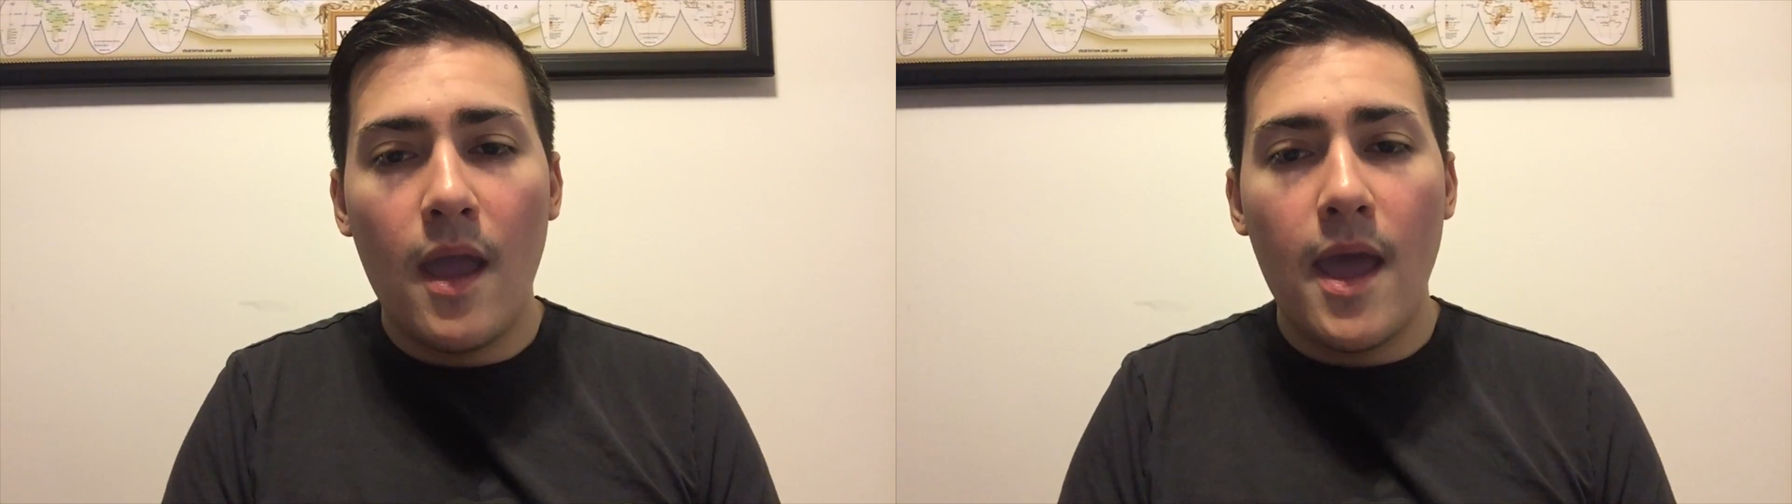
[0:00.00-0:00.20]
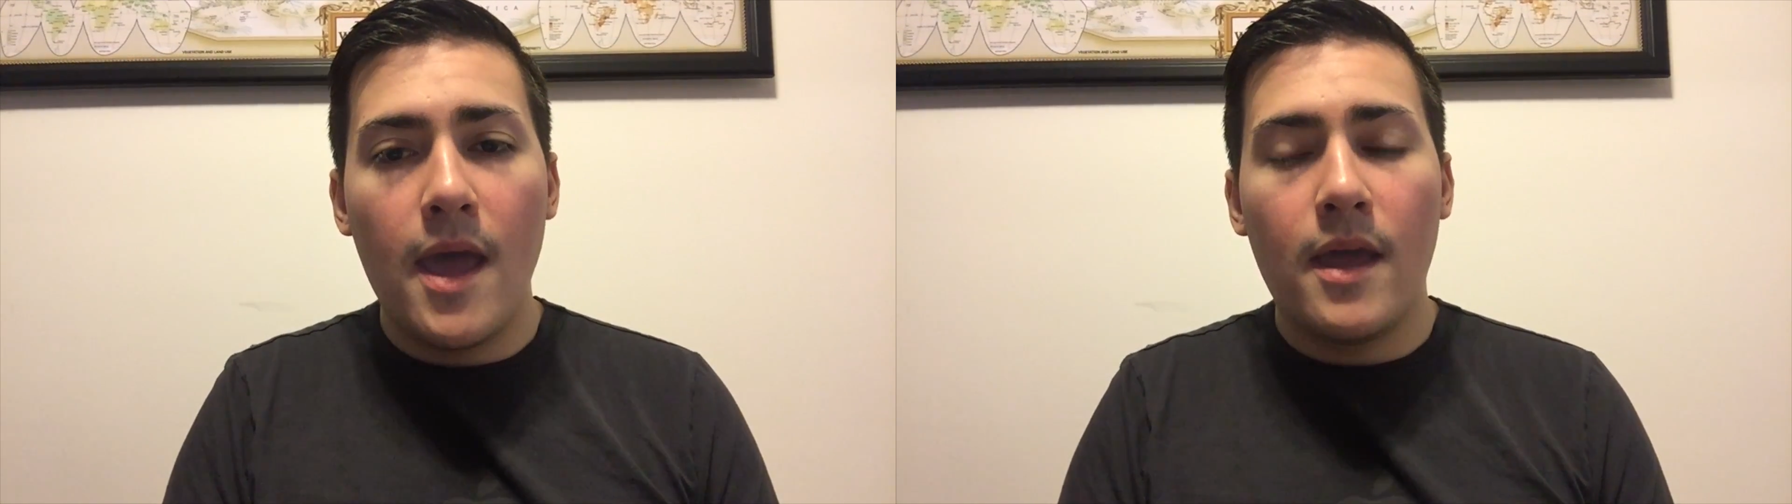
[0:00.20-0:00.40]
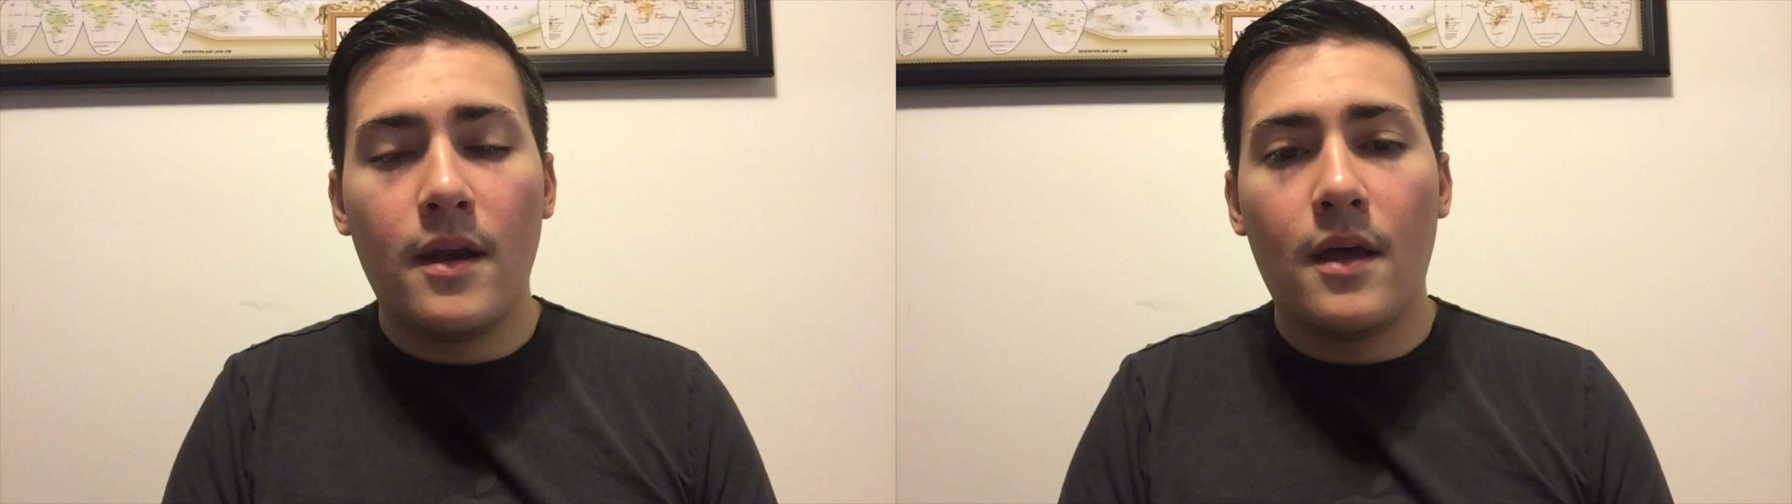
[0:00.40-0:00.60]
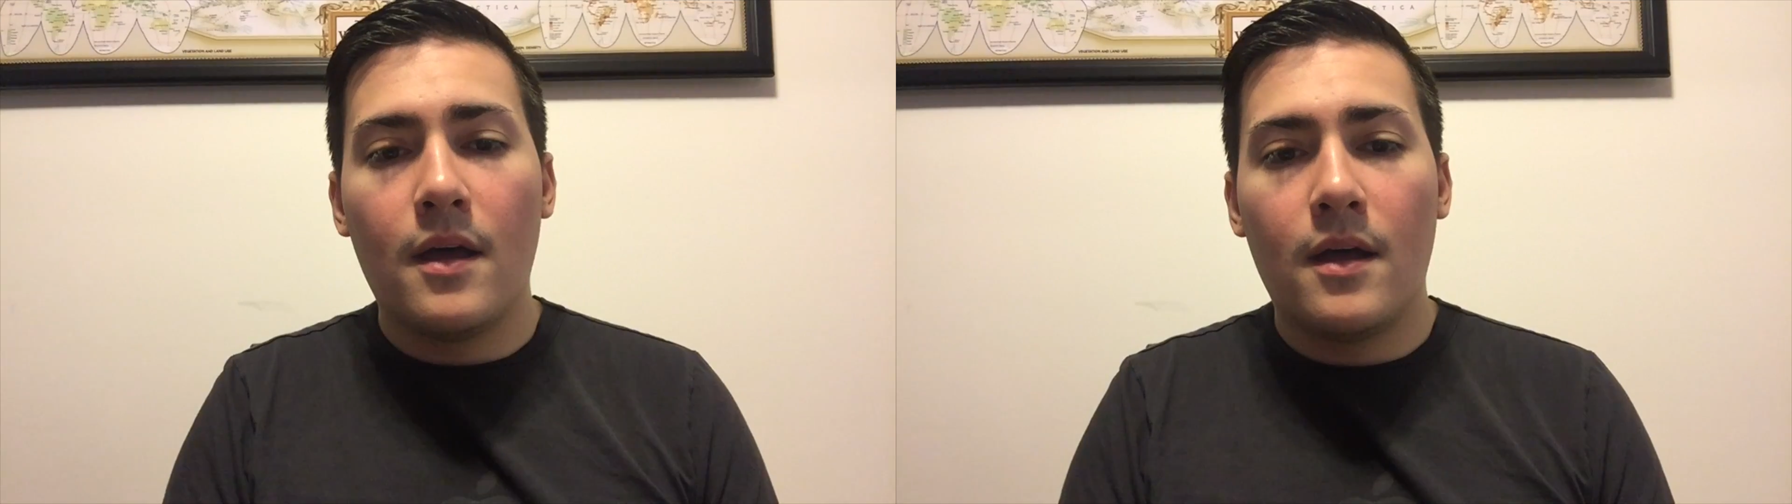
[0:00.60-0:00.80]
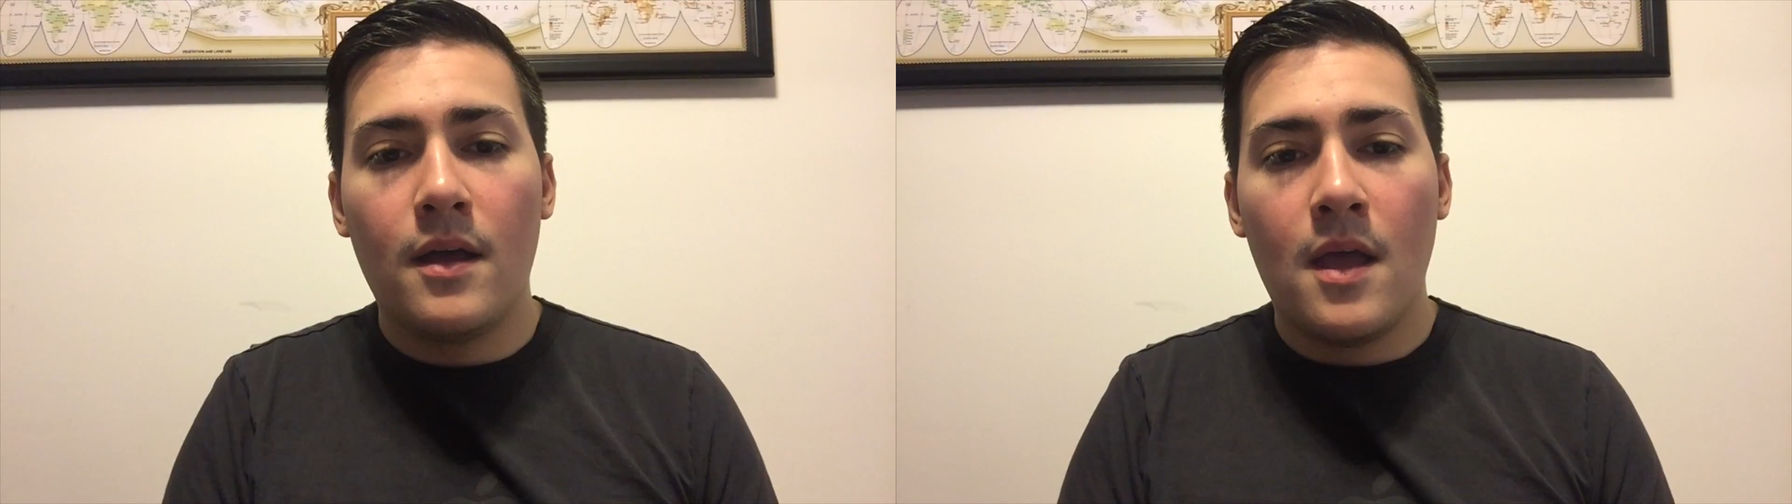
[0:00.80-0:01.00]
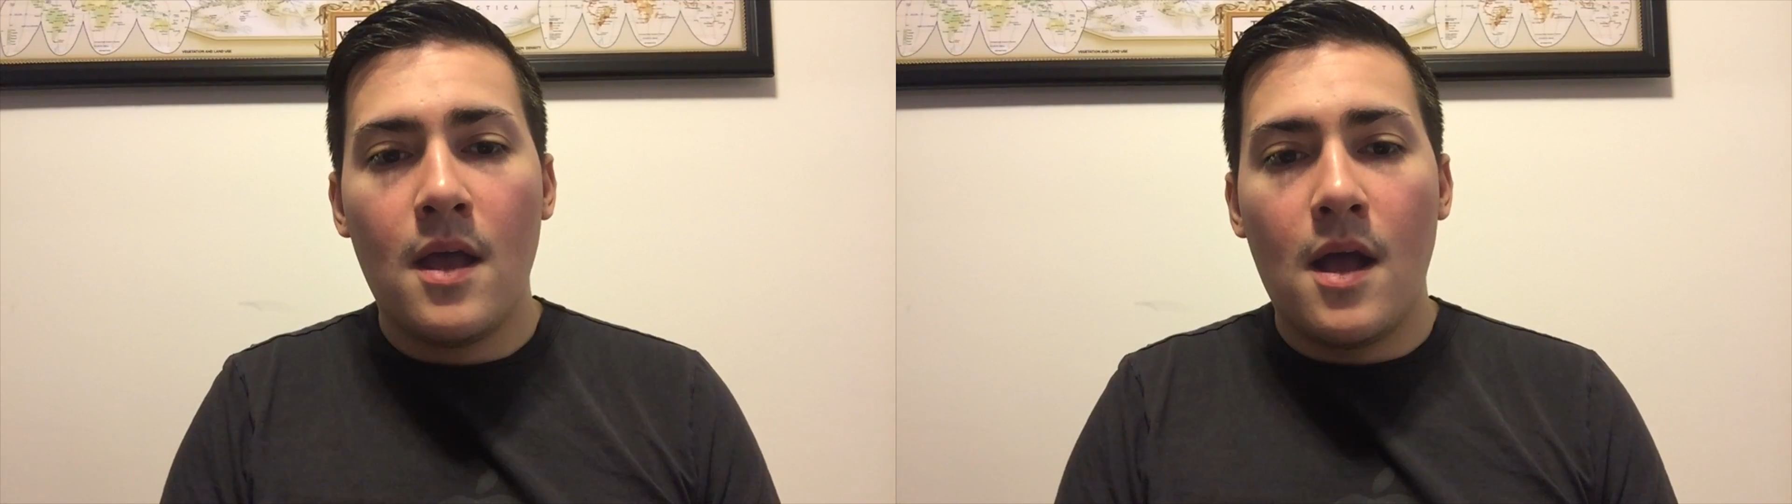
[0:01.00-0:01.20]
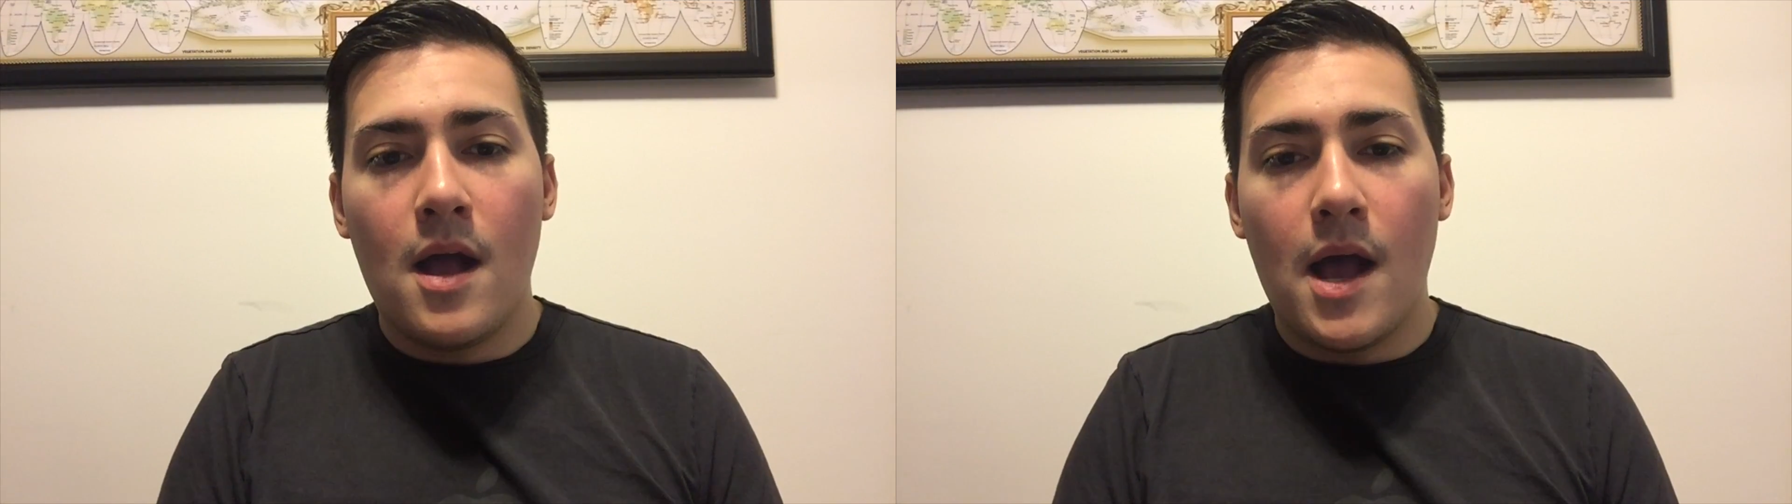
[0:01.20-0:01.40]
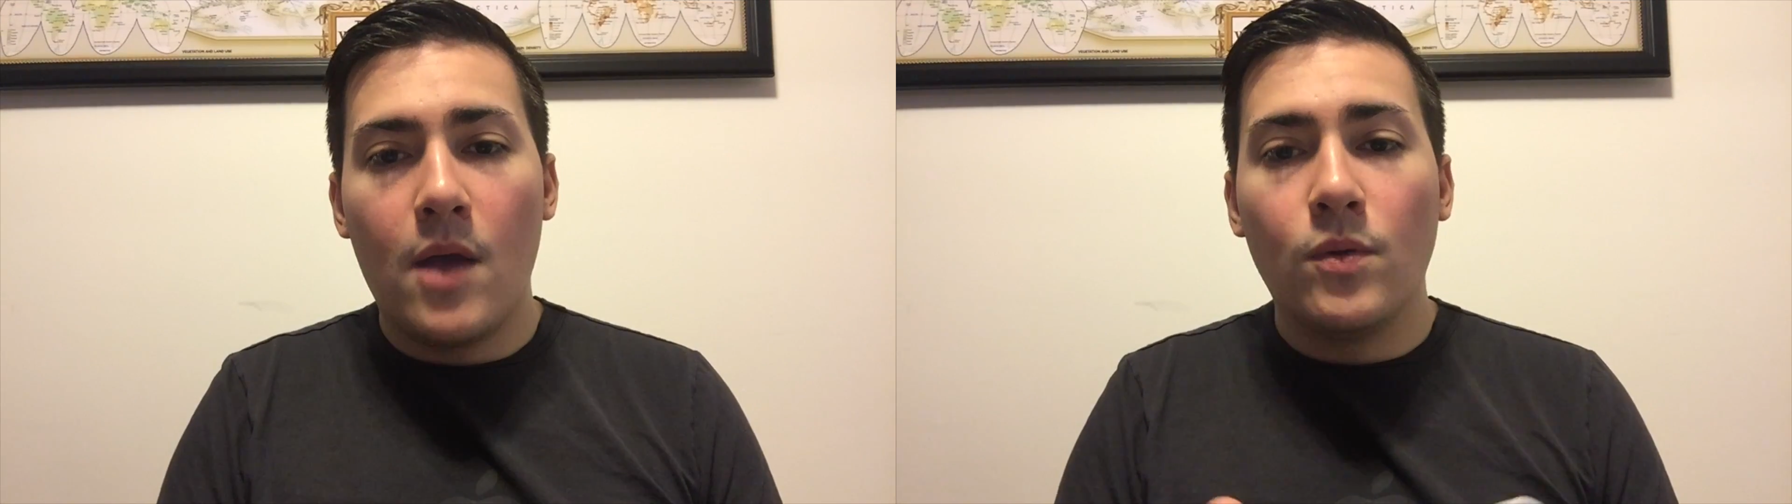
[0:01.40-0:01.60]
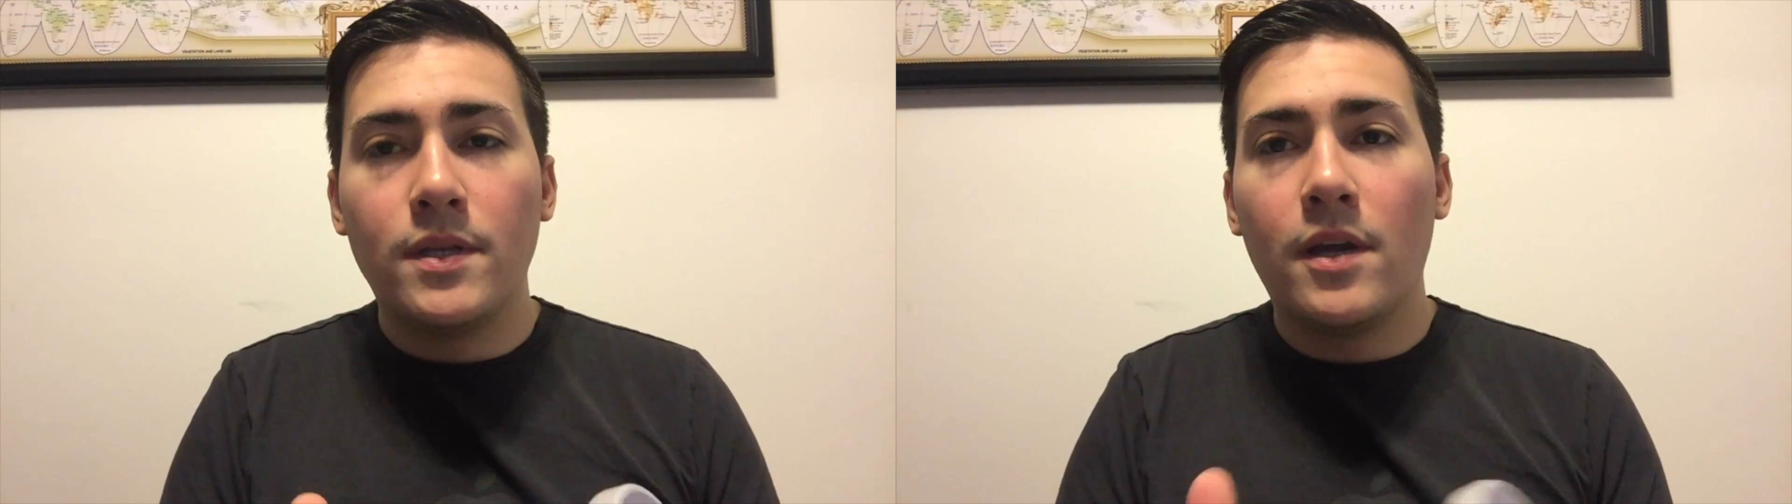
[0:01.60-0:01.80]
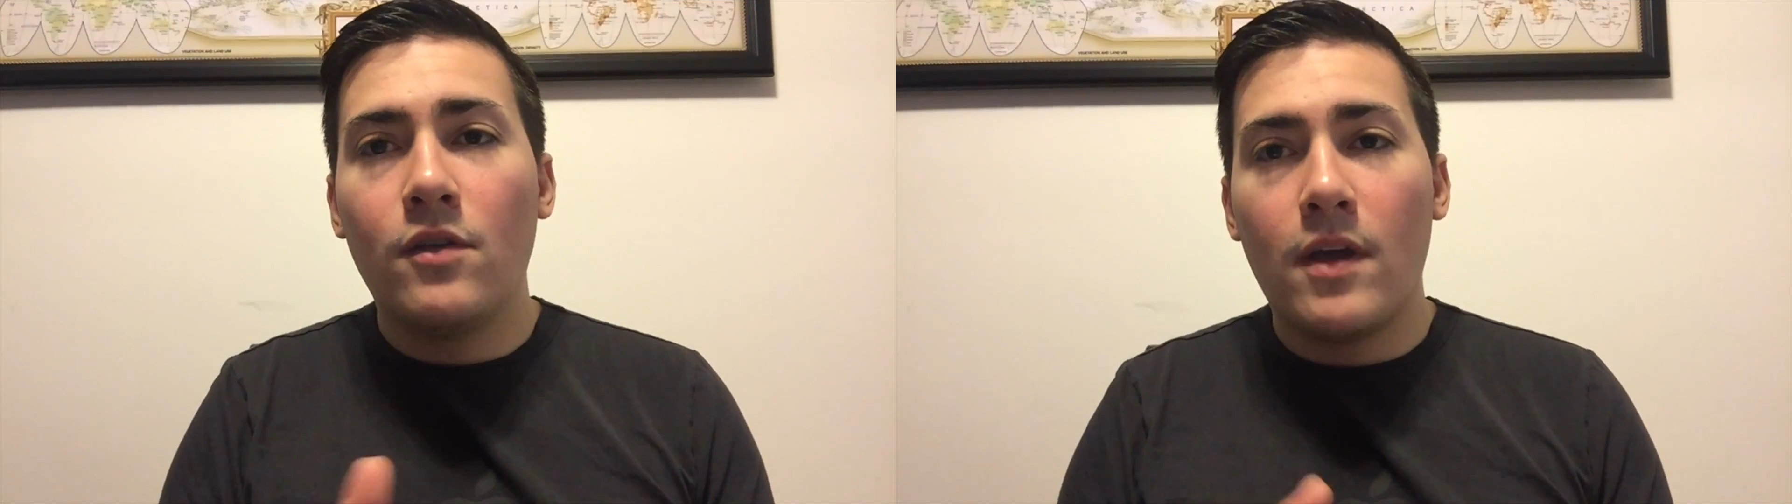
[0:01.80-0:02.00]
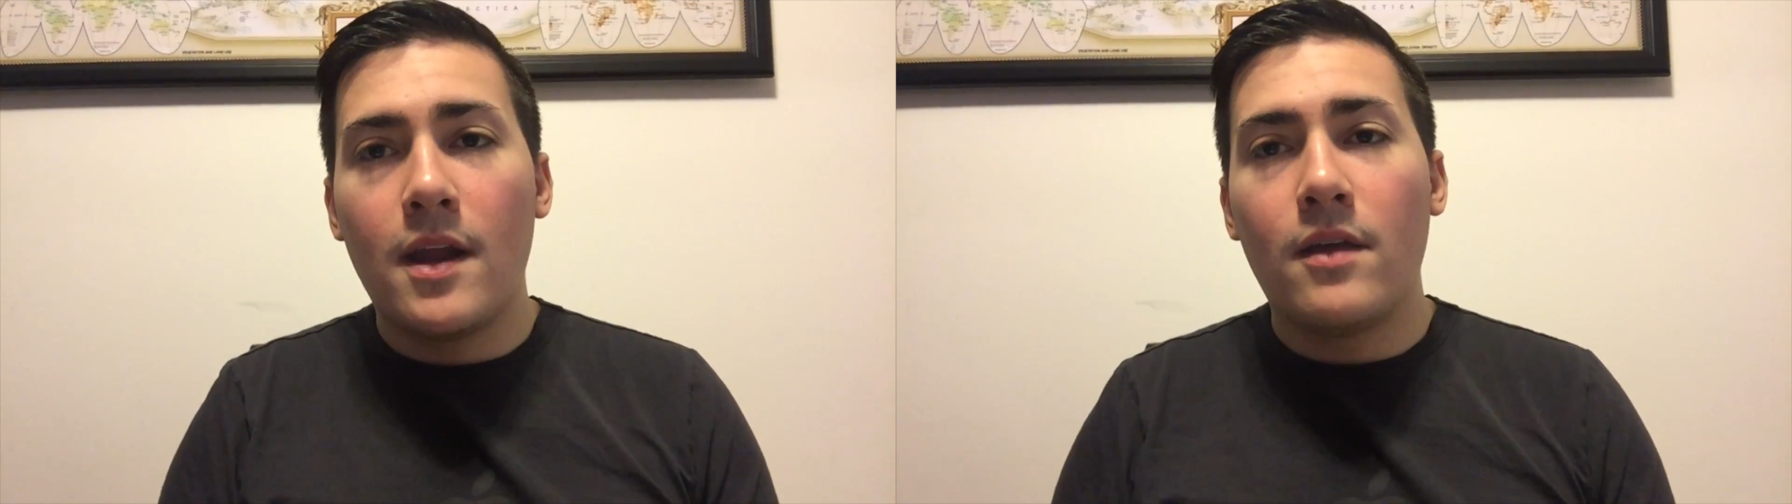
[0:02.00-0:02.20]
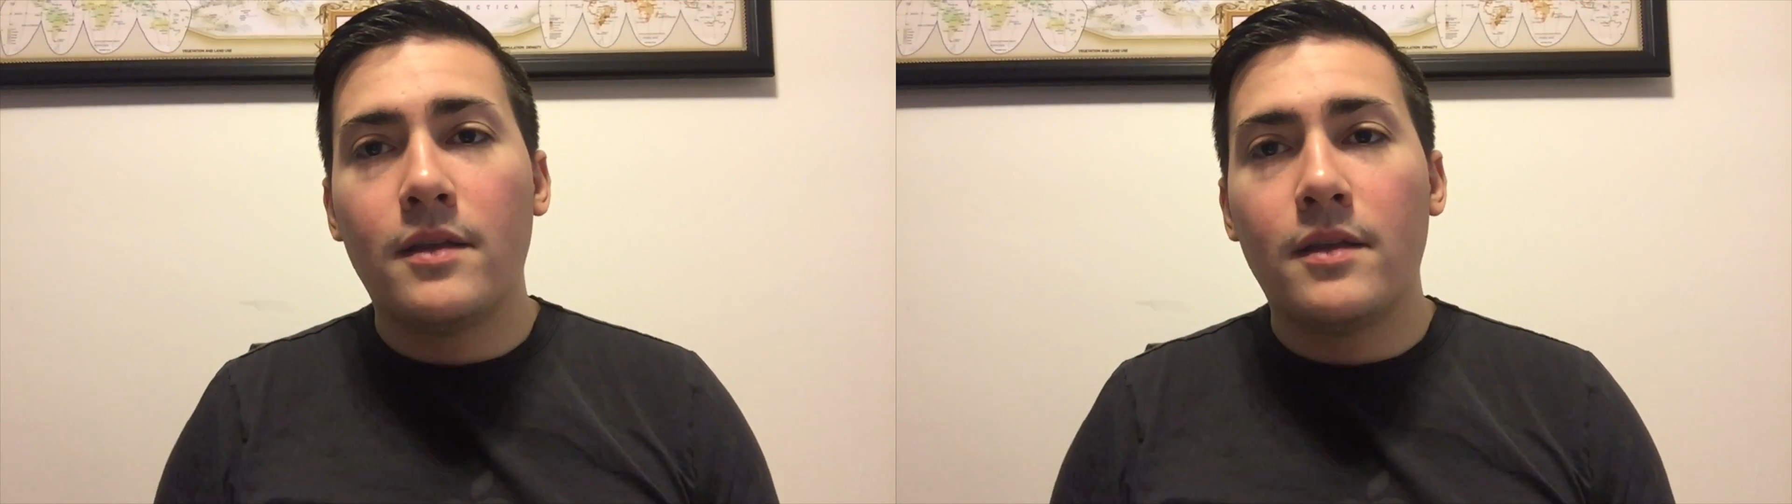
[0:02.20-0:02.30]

And I will tell you right now,